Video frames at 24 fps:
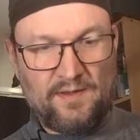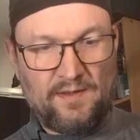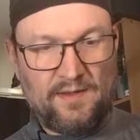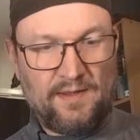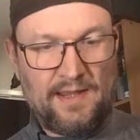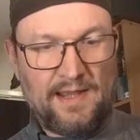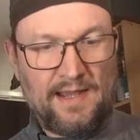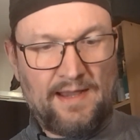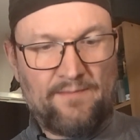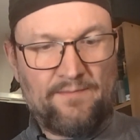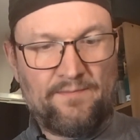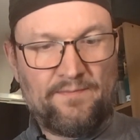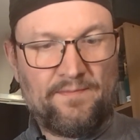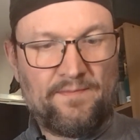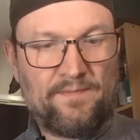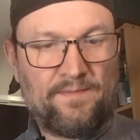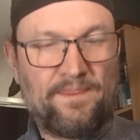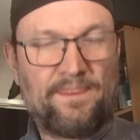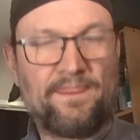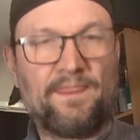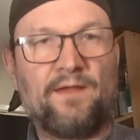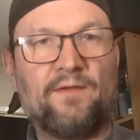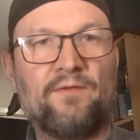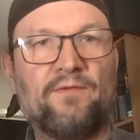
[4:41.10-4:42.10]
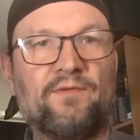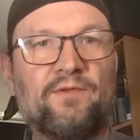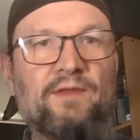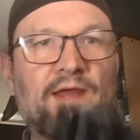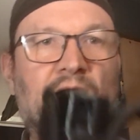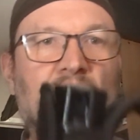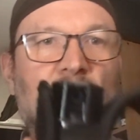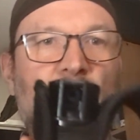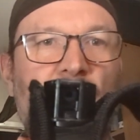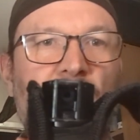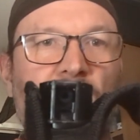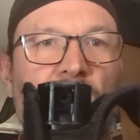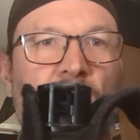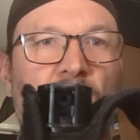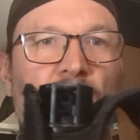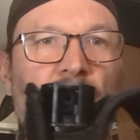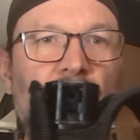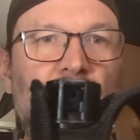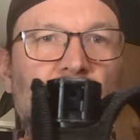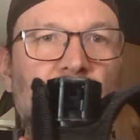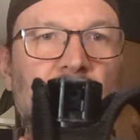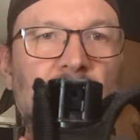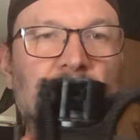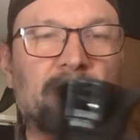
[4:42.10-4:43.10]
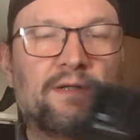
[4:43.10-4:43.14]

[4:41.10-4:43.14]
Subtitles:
yeah, there we go.